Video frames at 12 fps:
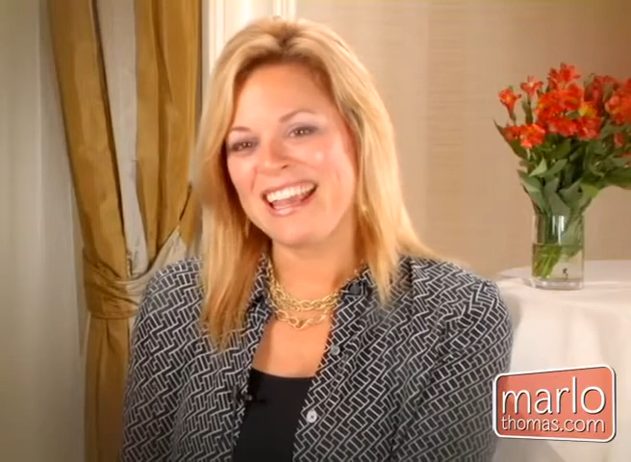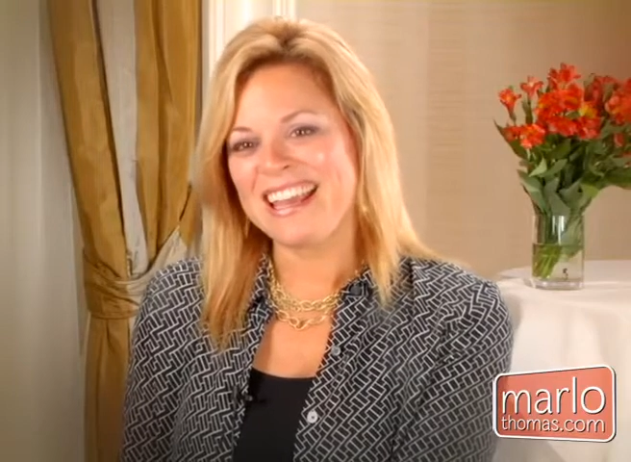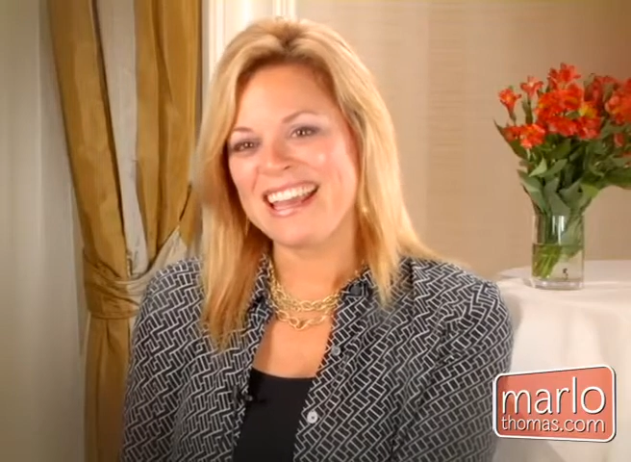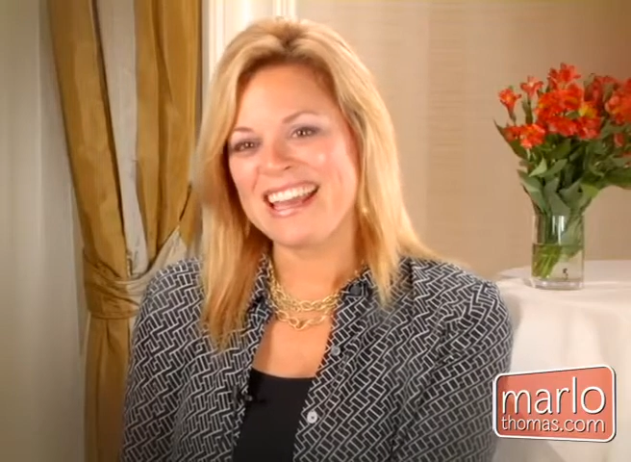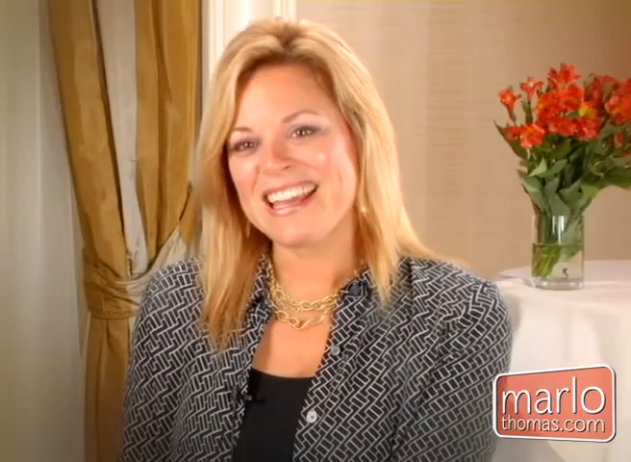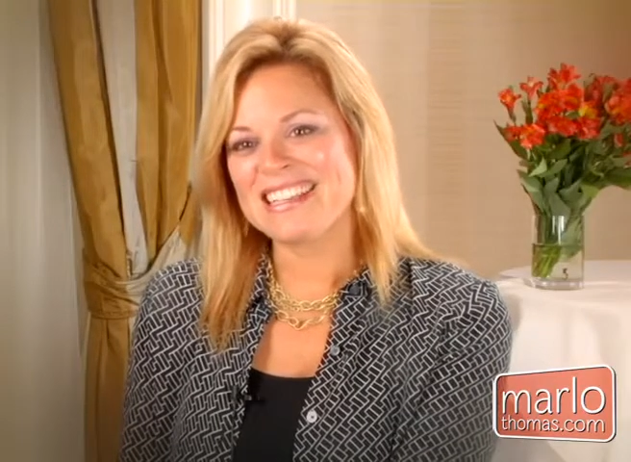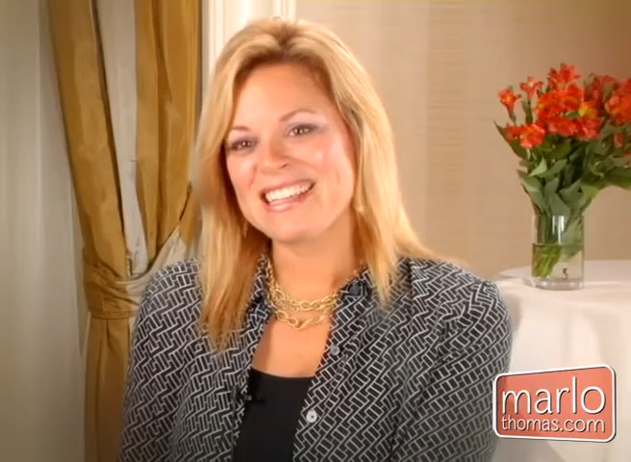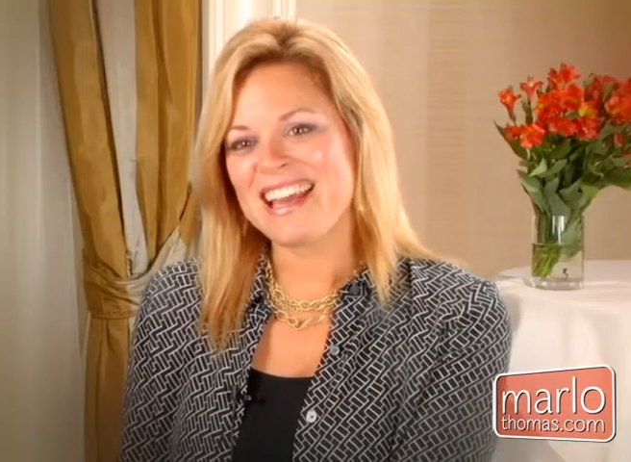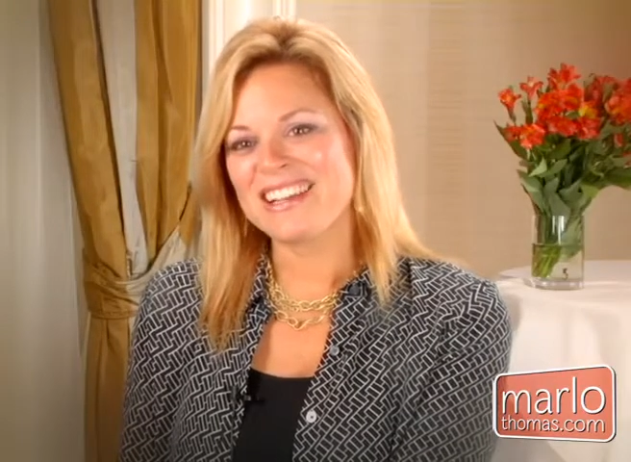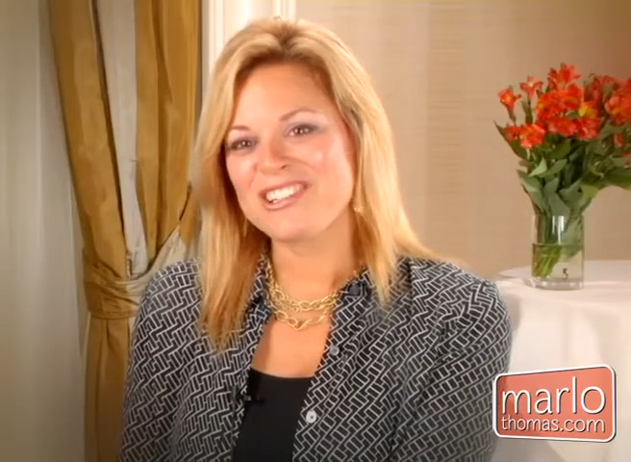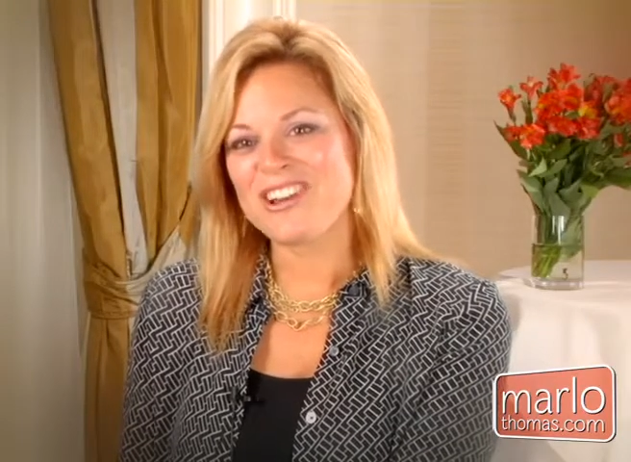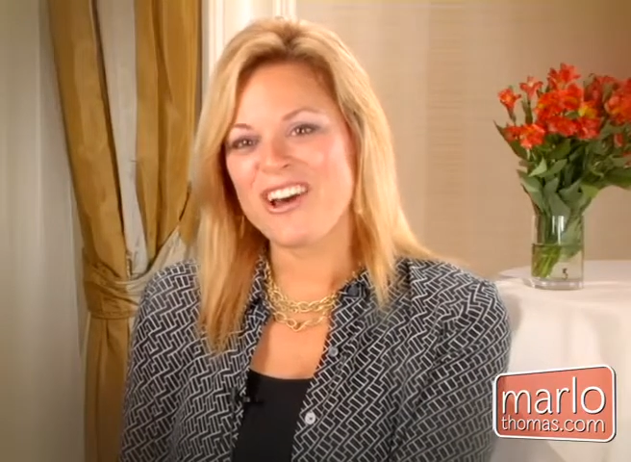and
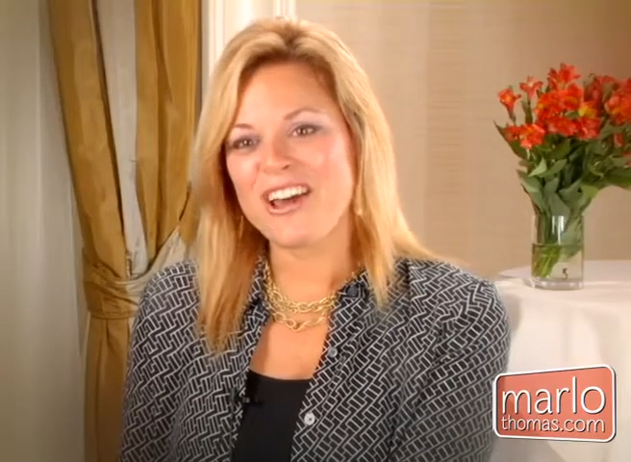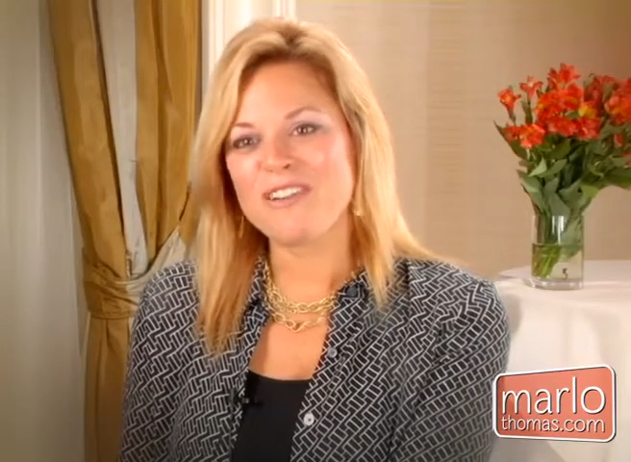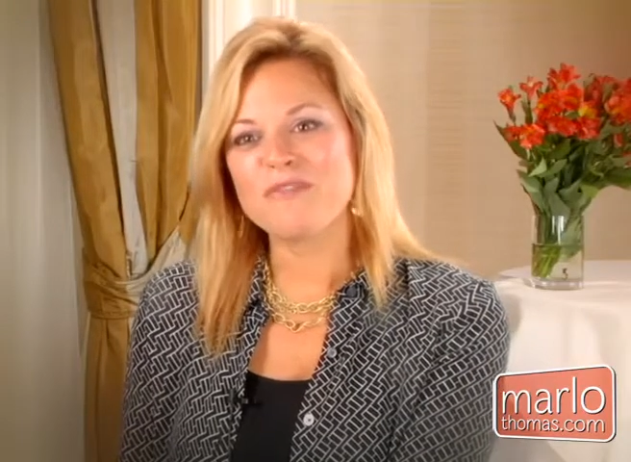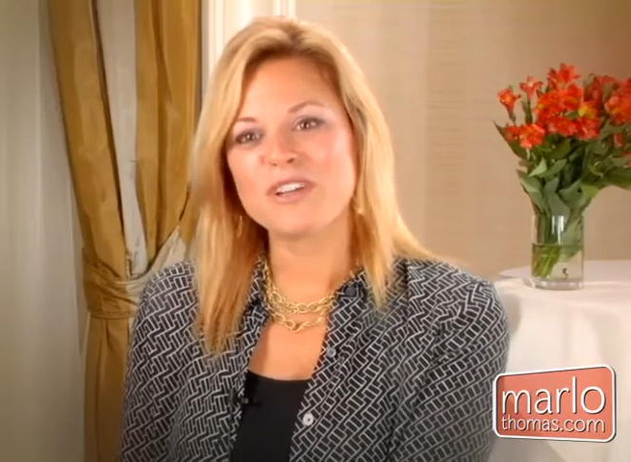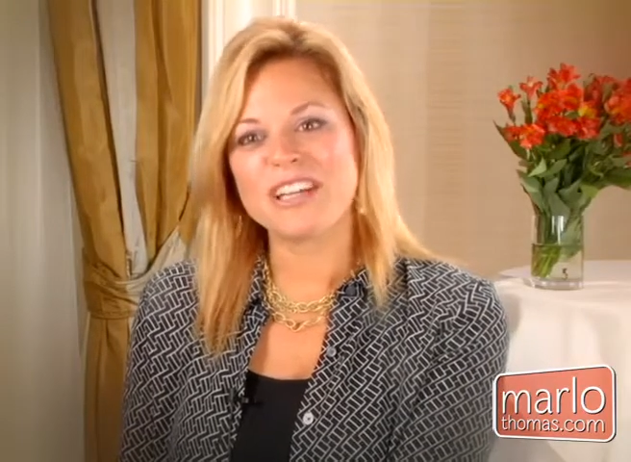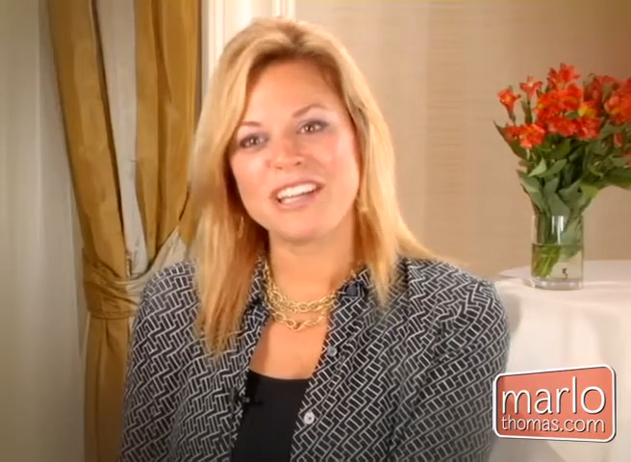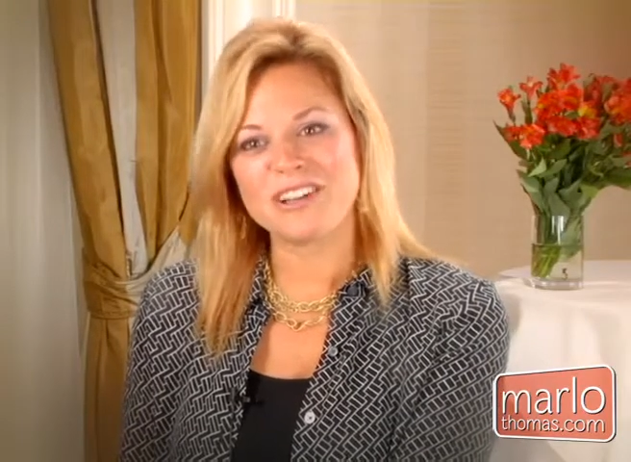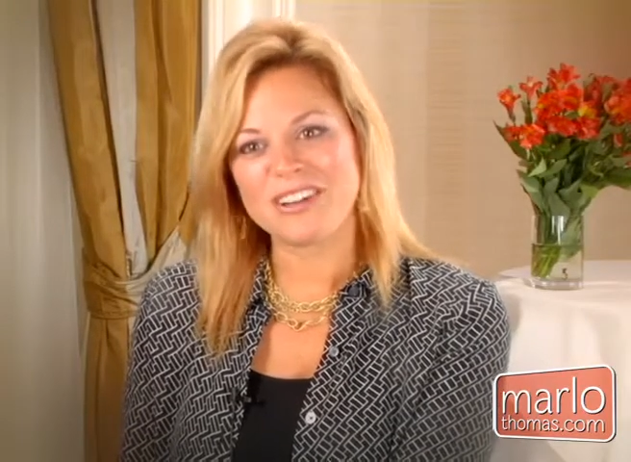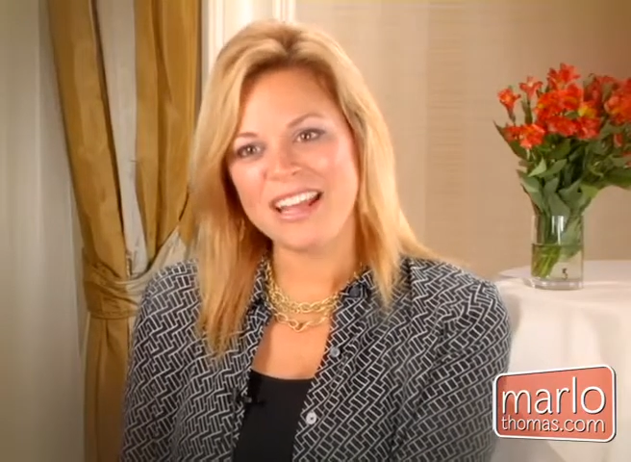I taught for a year